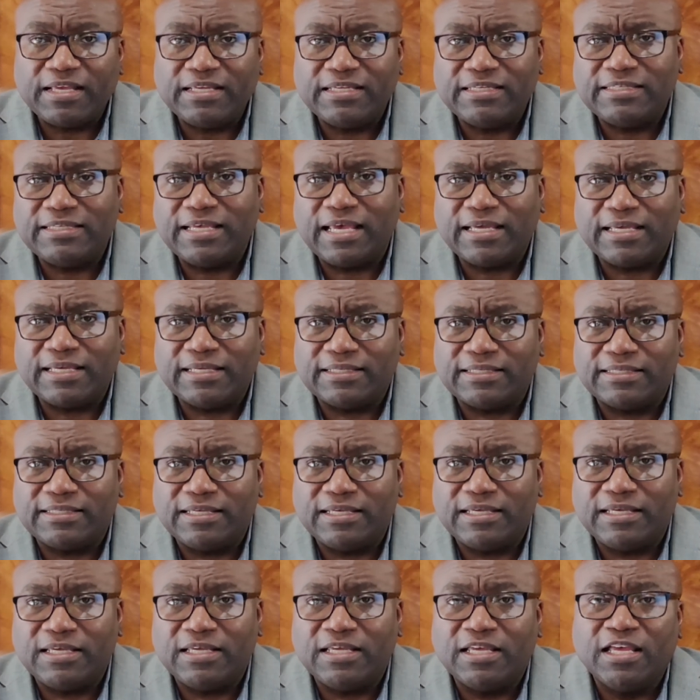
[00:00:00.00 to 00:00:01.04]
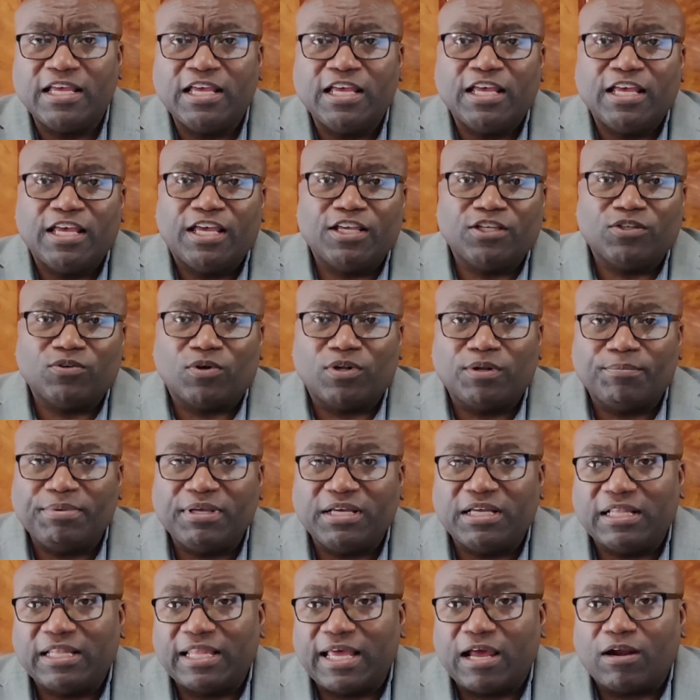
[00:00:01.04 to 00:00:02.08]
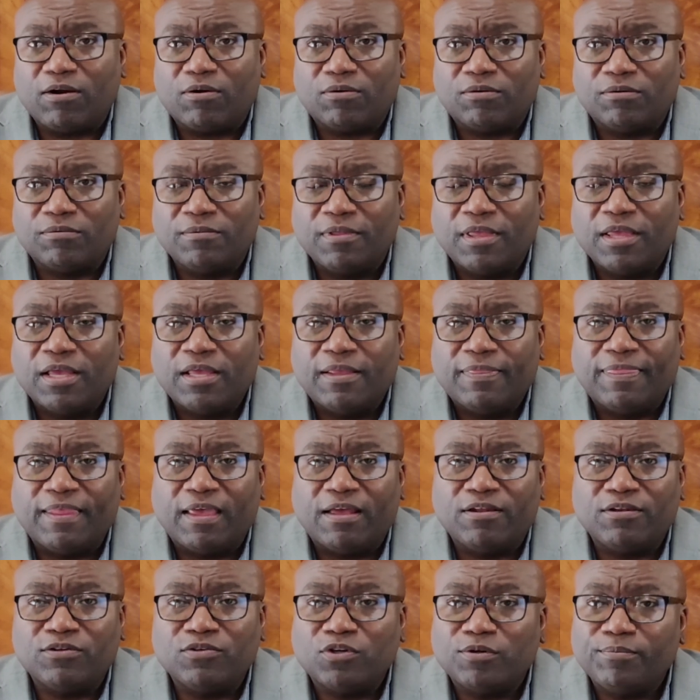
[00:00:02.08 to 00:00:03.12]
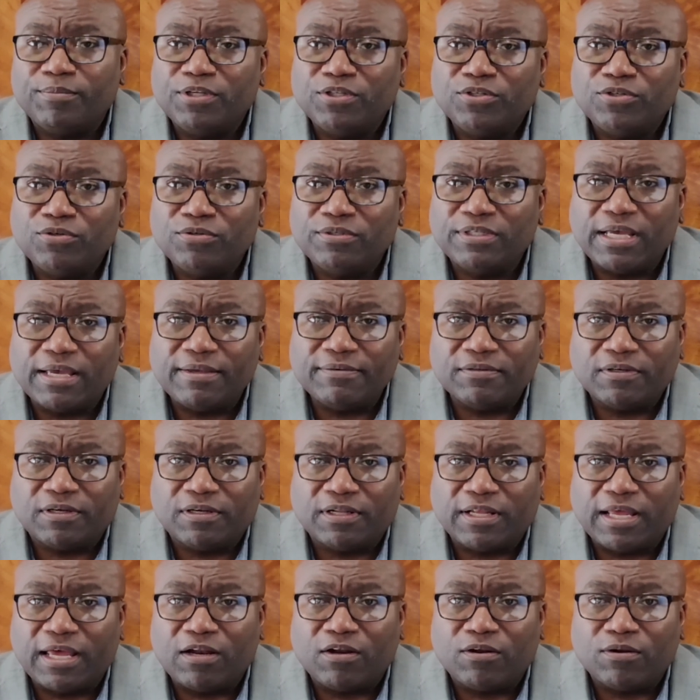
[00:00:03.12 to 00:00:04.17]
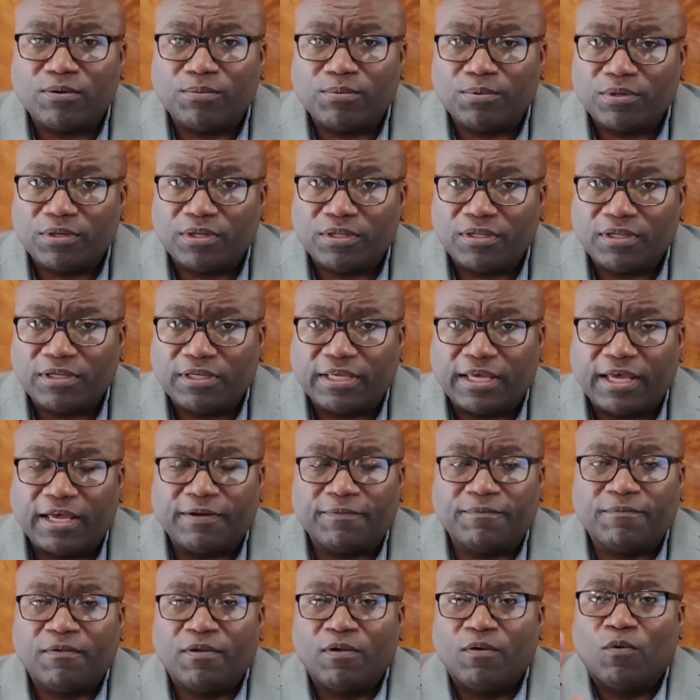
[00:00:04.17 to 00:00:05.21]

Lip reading: Second C is going to be collateral. Now, there's going to be 2 types of collateral that we're going to look at.